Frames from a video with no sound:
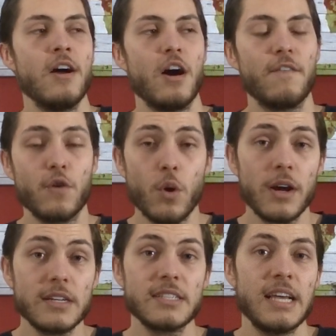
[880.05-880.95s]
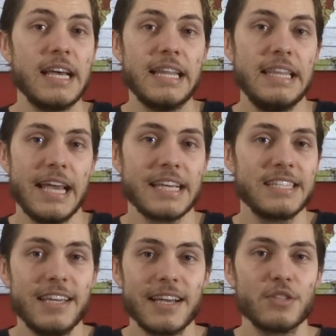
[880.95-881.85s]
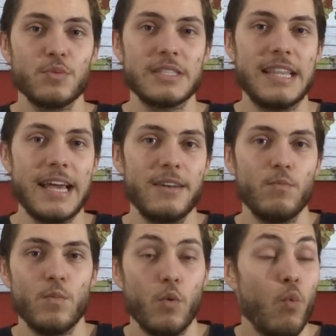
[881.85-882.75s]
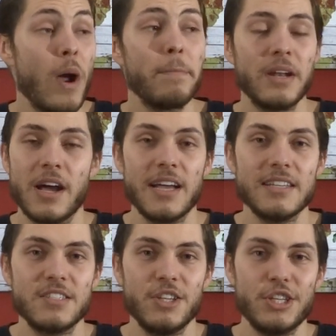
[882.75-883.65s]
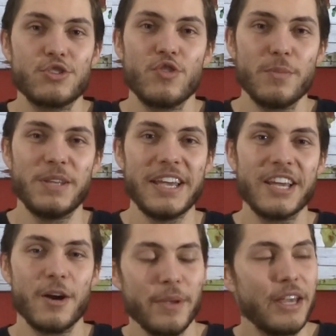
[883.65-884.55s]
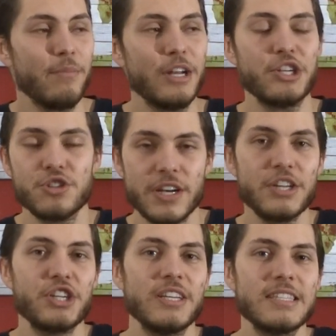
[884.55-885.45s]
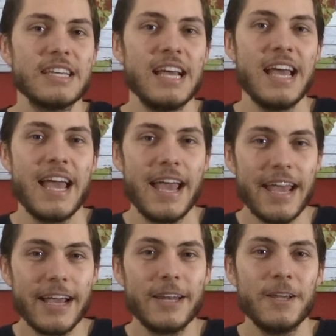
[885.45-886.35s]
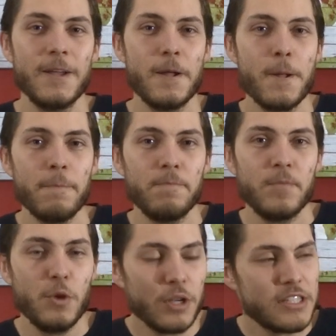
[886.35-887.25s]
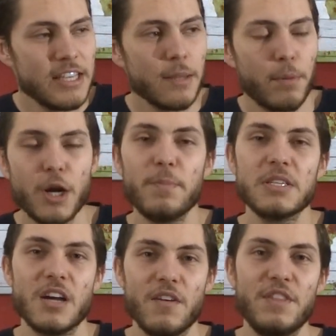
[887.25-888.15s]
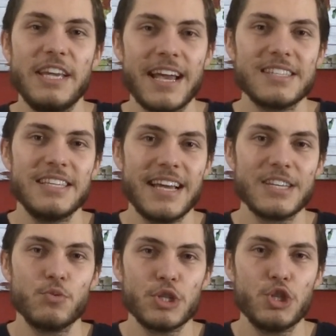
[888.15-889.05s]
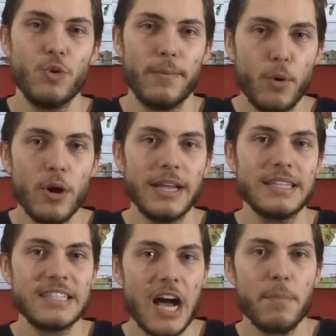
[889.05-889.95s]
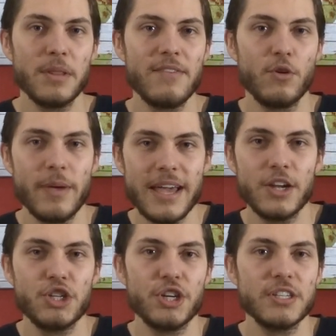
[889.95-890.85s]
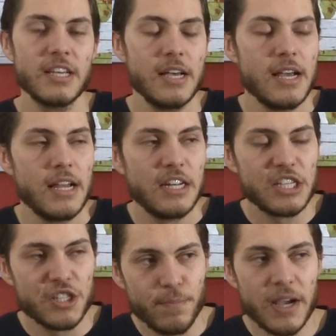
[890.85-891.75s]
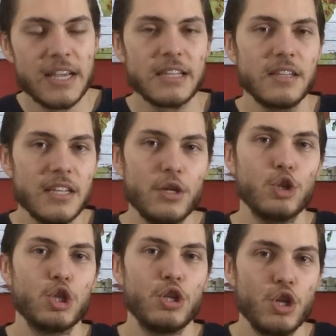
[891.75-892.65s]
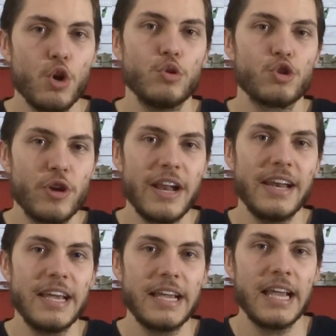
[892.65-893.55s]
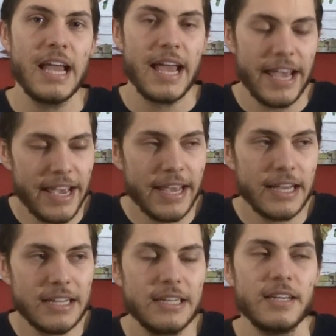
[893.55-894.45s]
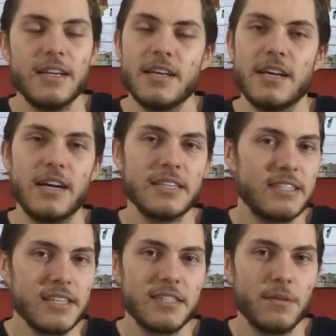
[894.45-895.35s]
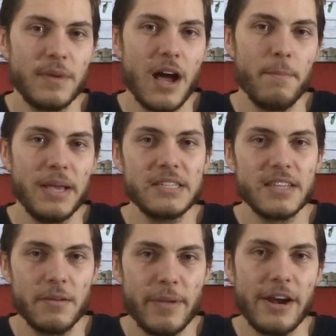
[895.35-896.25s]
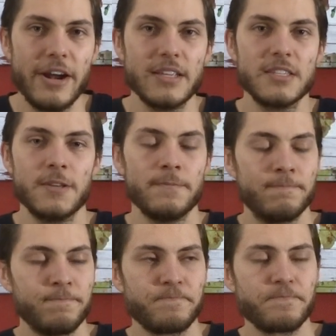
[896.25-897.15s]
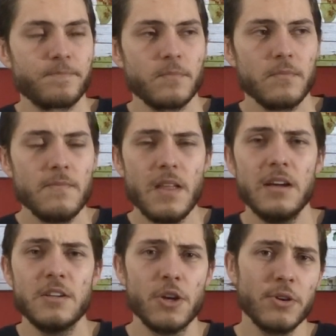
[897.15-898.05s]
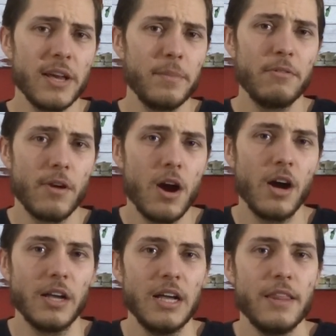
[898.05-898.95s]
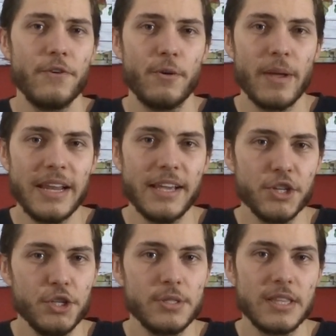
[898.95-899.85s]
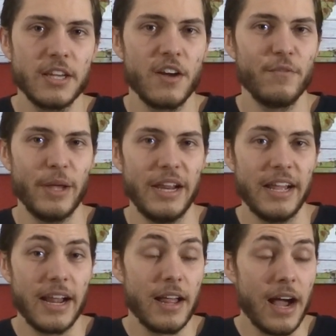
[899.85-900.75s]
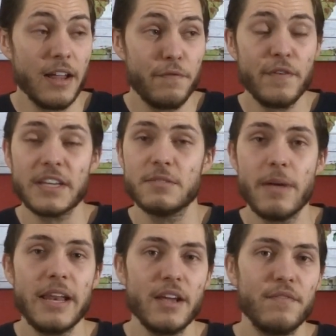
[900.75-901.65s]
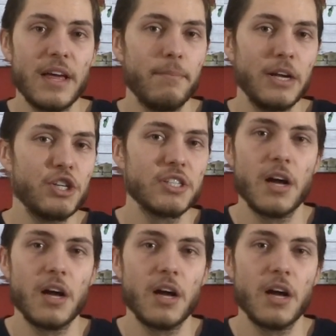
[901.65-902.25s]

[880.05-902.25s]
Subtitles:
Of course, the SES was then weaponized to disrupt incoming administrations, and you can see the purpose of the SES was to appoint top-level managers despite little to no training and a system not based on merits. Don't get me wrong, there are many issues in the government, and I'd fix many of them by just